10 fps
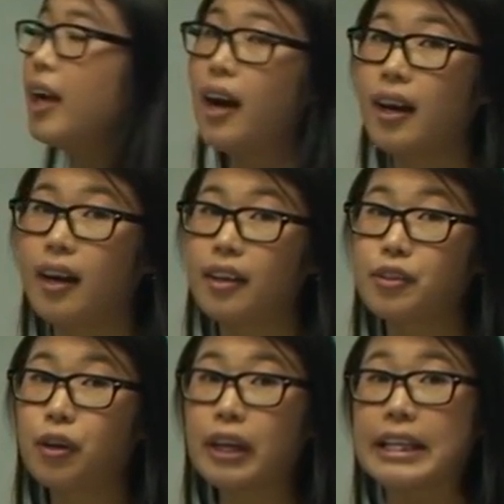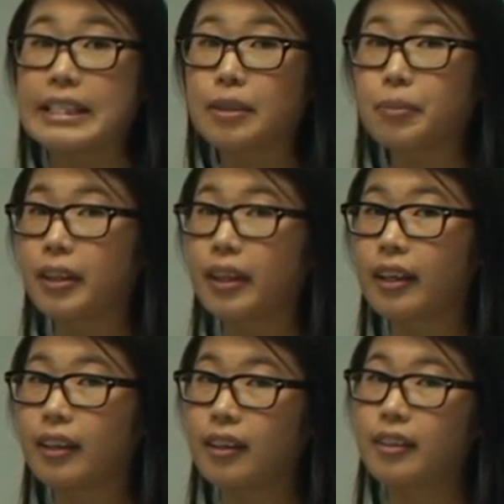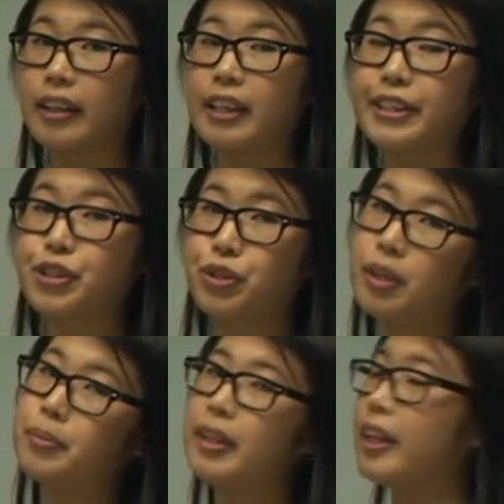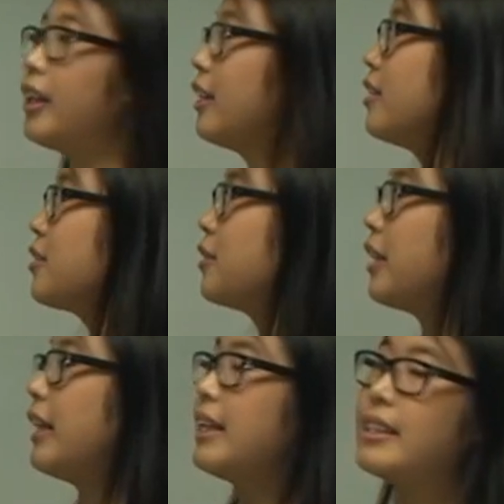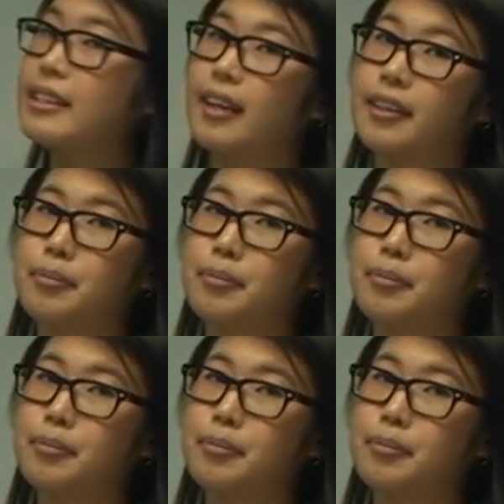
are not intermolecular, they're intramolecular, so they're inside the